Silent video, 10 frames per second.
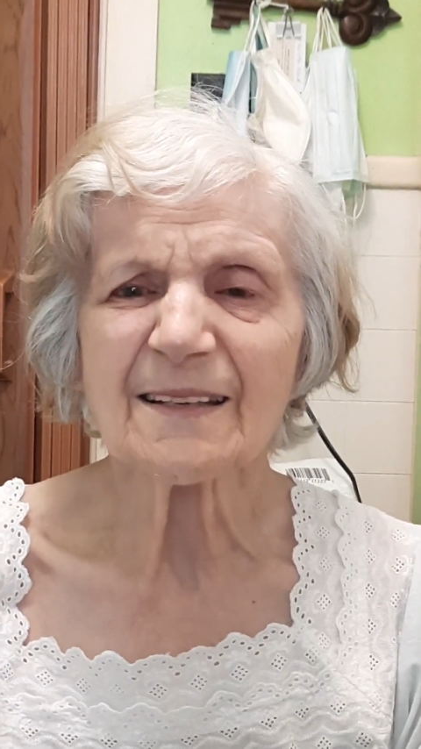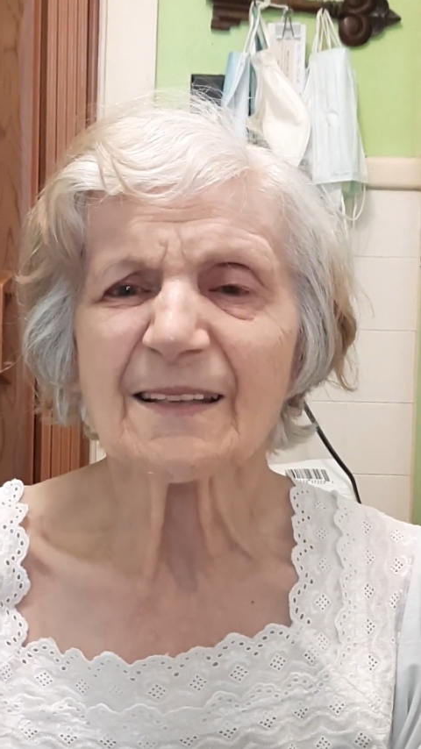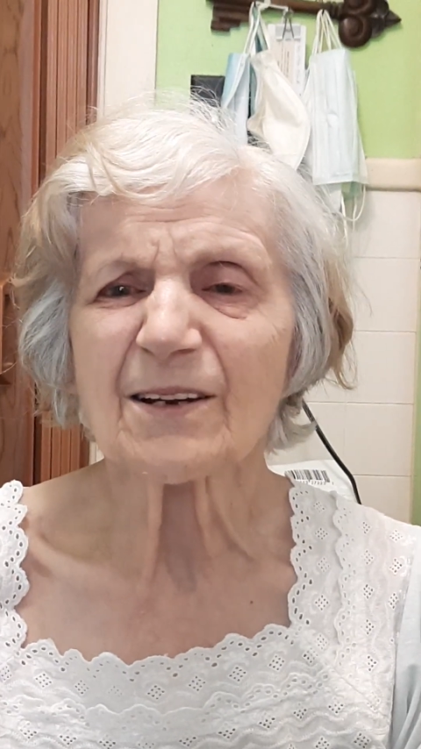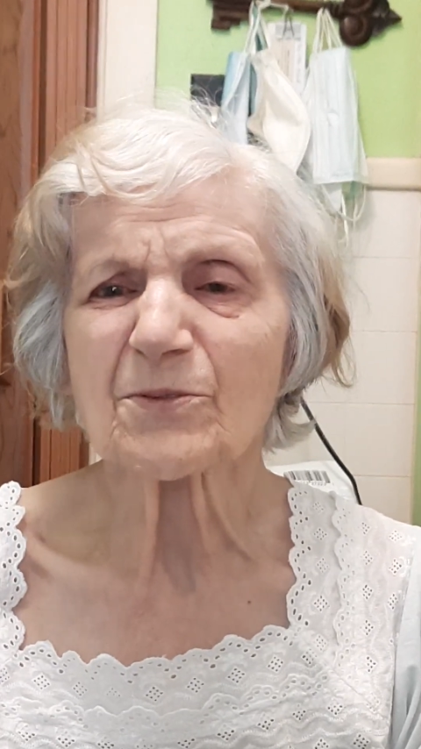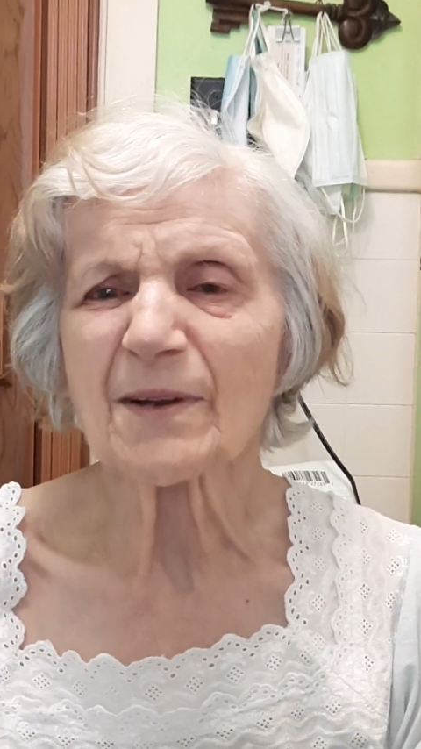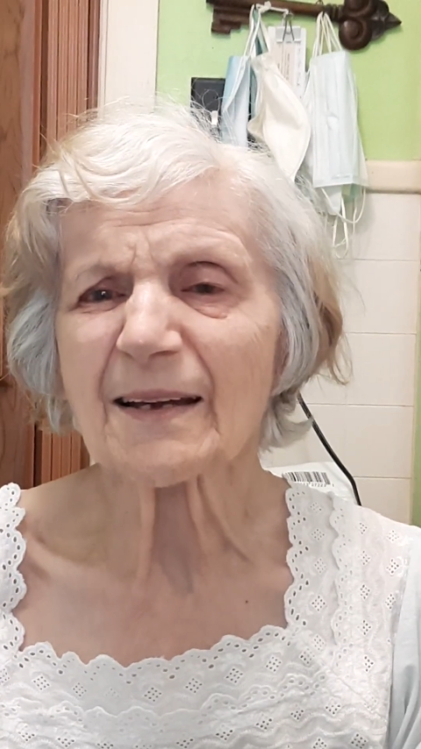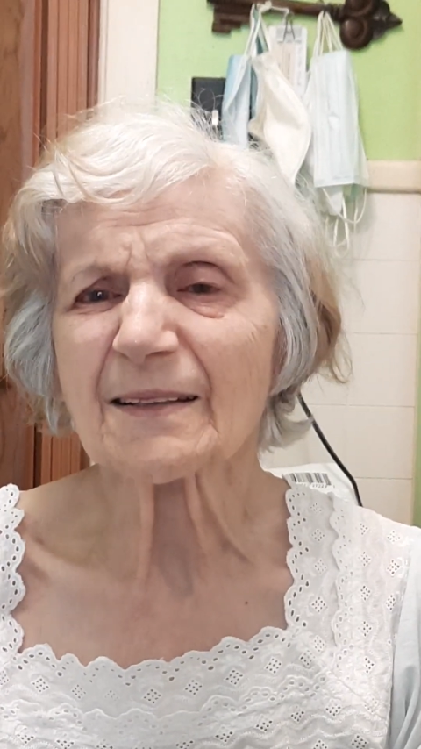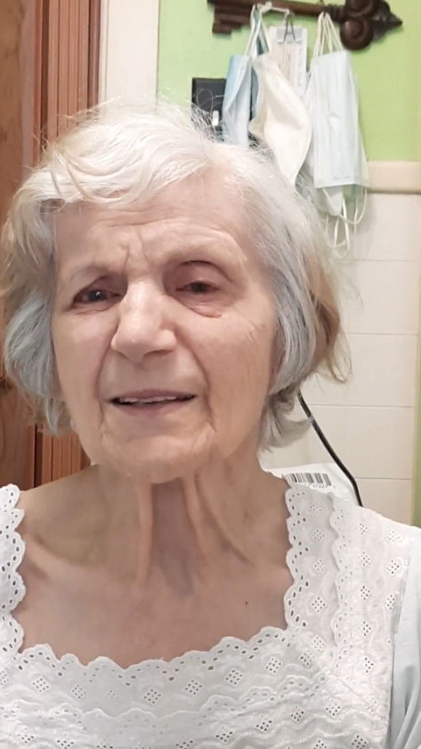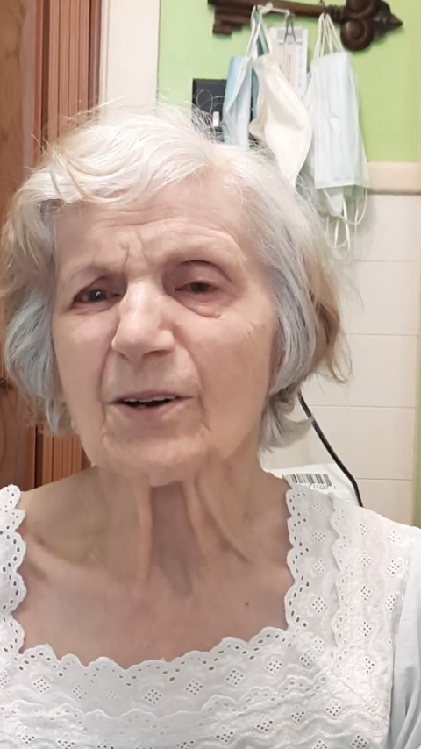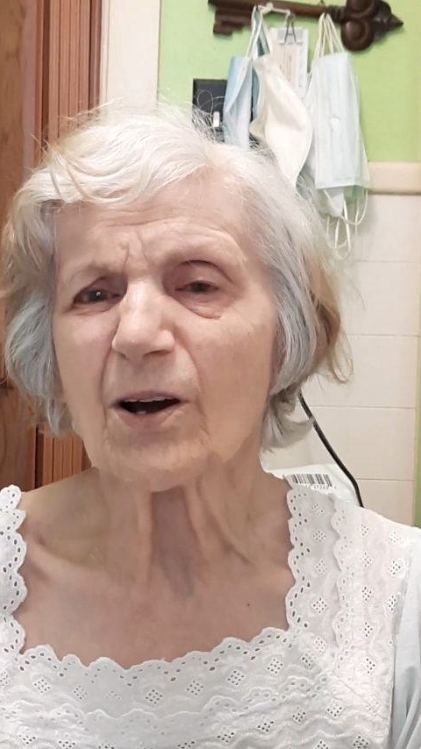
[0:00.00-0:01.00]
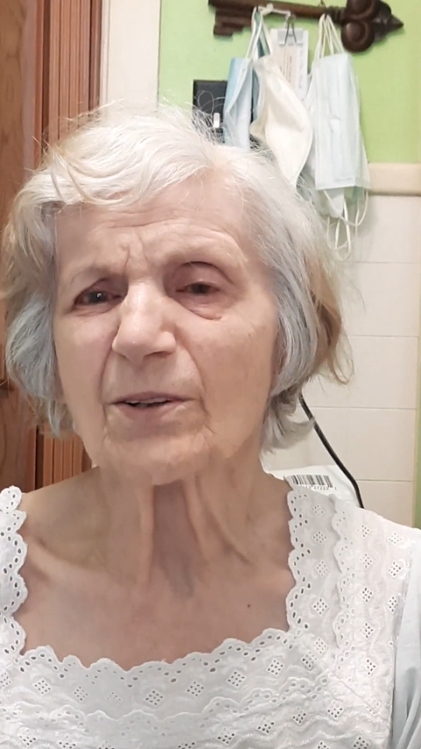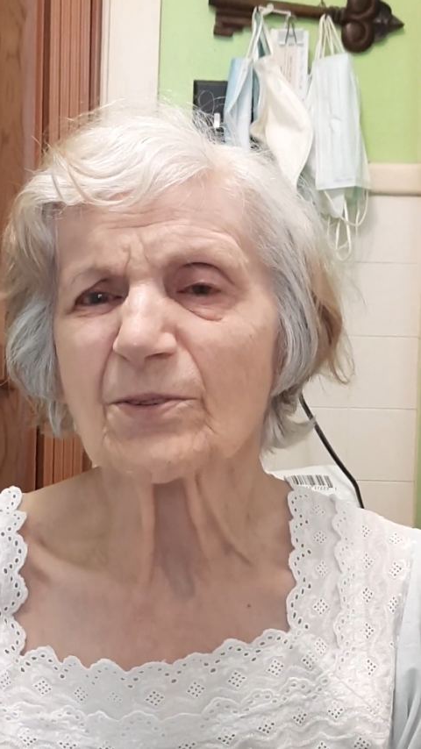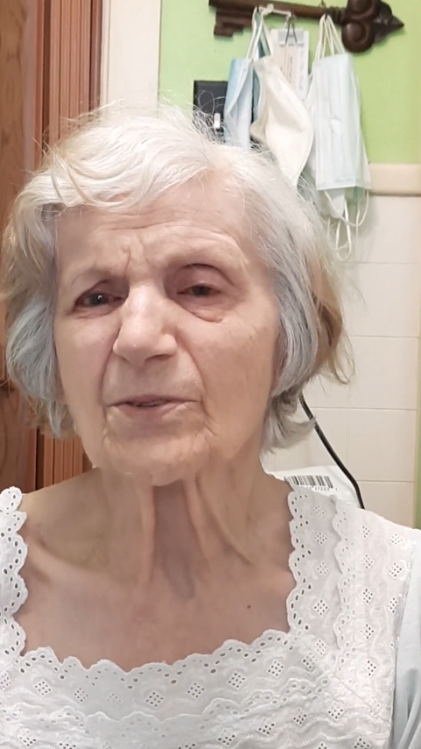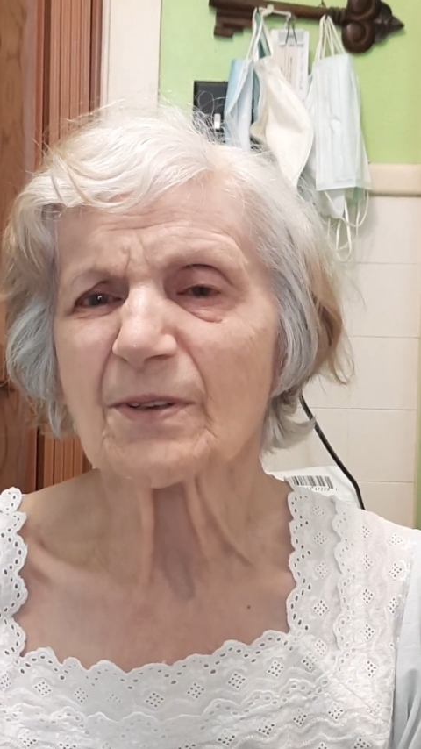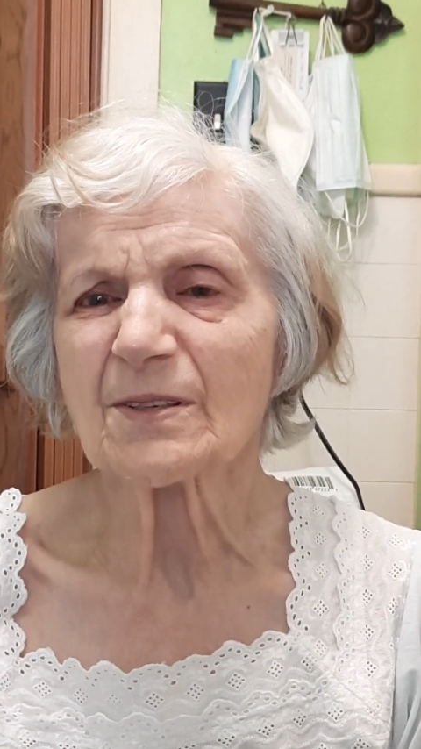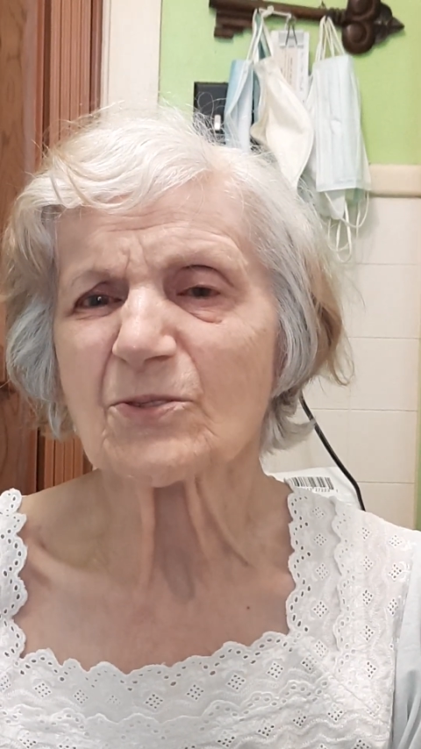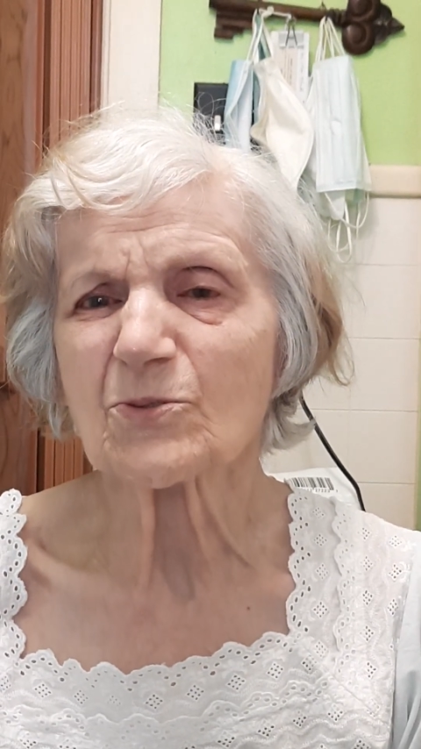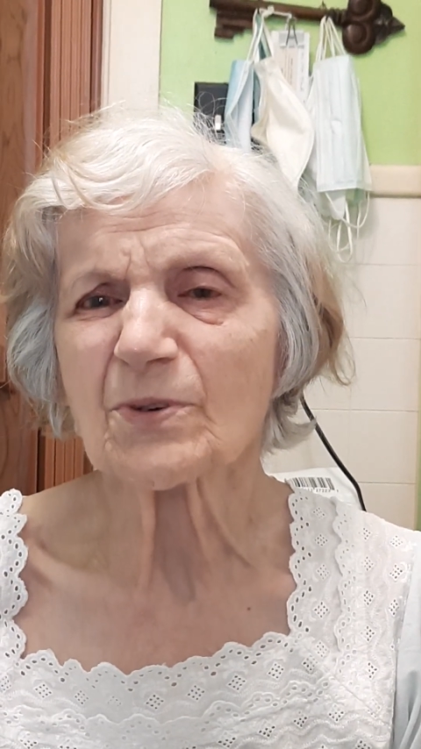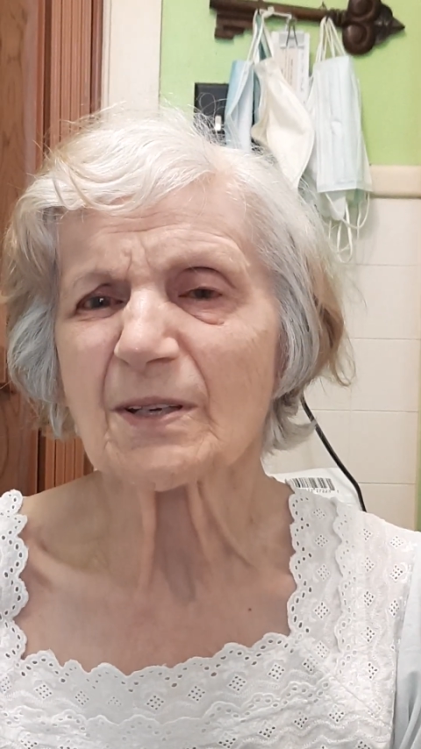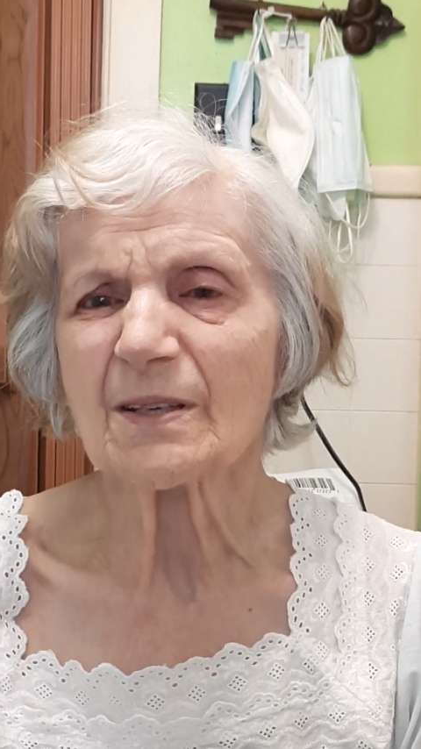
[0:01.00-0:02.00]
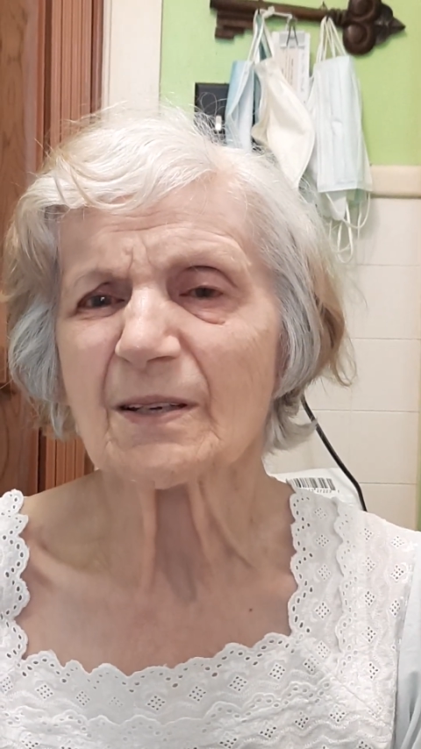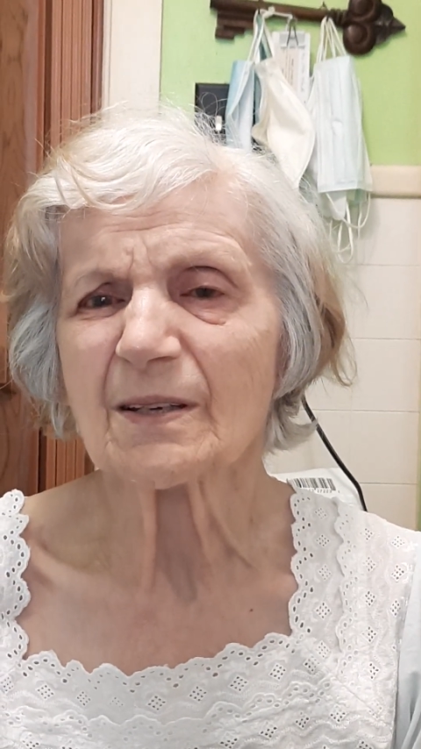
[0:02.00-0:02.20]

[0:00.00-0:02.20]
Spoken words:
directly onto the street.